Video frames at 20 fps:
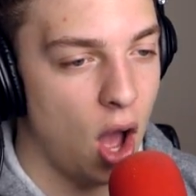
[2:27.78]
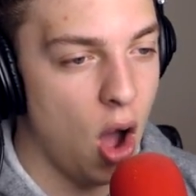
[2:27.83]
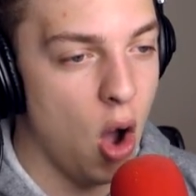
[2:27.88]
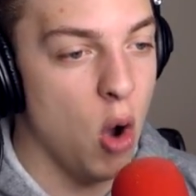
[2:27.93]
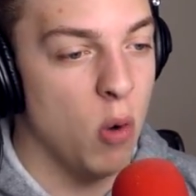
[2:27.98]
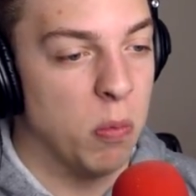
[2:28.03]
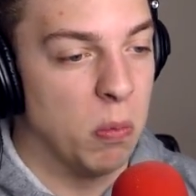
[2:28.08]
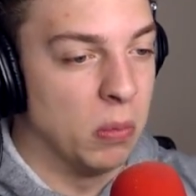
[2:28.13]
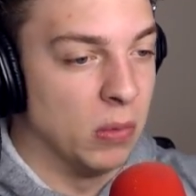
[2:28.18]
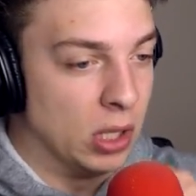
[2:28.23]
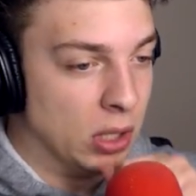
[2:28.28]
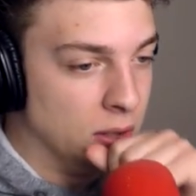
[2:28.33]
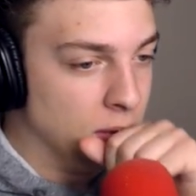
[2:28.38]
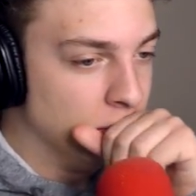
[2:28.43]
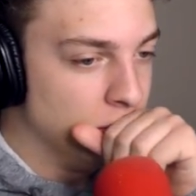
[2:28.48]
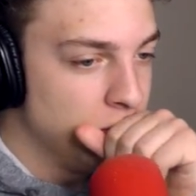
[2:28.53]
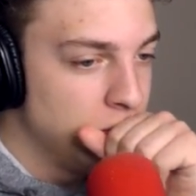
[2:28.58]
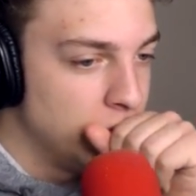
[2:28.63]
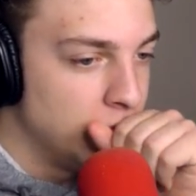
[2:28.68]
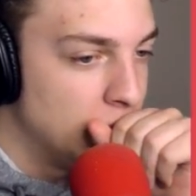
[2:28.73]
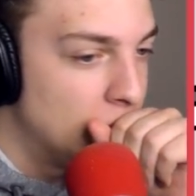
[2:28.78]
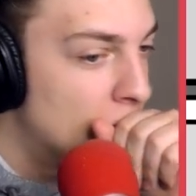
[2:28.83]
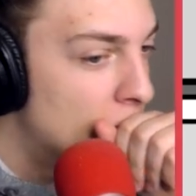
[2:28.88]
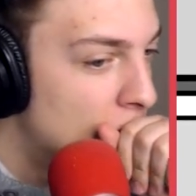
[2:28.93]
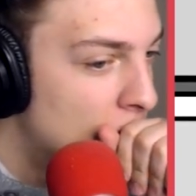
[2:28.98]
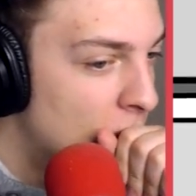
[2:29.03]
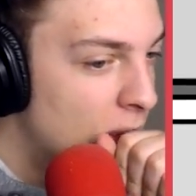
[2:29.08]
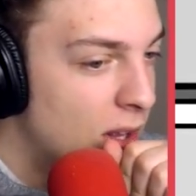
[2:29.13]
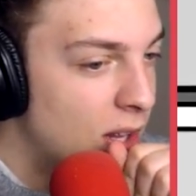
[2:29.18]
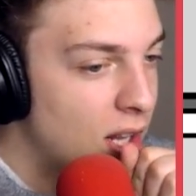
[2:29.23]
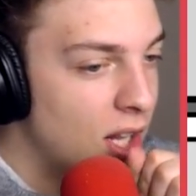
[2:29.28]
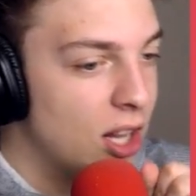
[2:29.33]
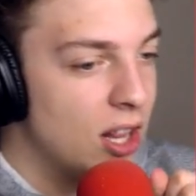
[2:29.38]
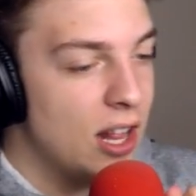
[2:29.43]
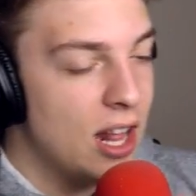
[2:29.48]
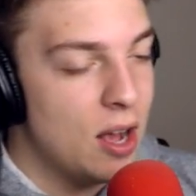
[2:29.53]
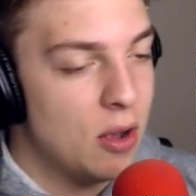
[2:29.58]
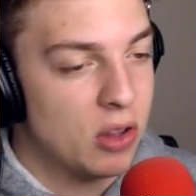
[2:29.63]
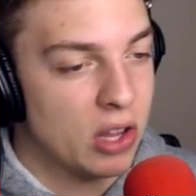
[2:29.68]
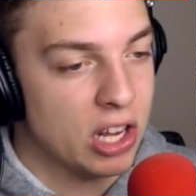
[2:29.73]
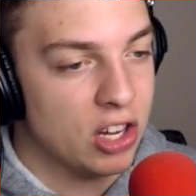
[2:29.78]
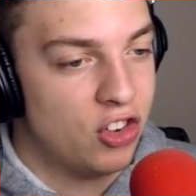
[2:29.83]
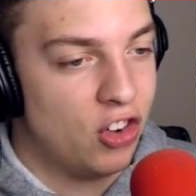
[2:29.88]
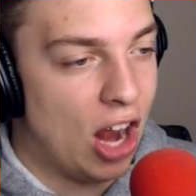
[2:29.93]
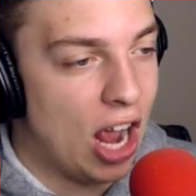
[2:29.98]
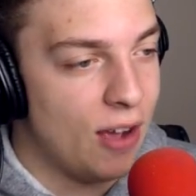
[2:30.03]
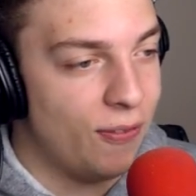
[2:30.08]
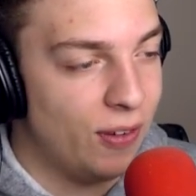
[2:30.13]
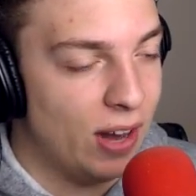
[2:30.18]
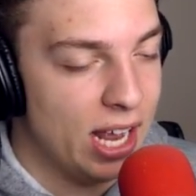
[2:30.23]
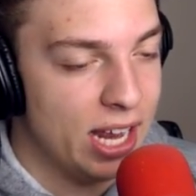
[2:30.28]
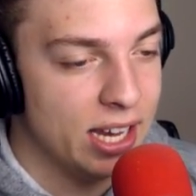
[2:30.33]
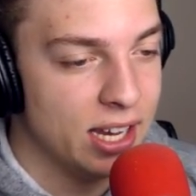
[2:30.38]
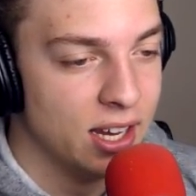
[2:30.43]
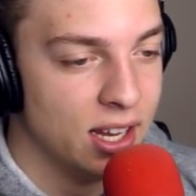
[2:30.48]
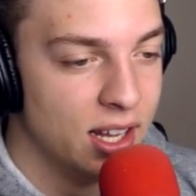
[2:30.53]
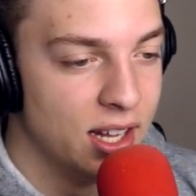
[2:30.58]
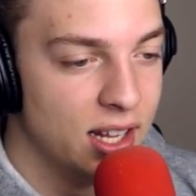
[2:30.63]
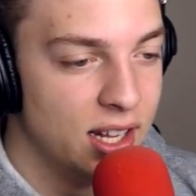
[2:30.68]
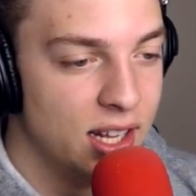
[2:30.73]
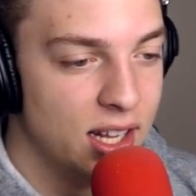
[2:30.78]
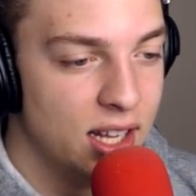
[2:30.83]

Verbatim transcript: Oh! That was like a javelin!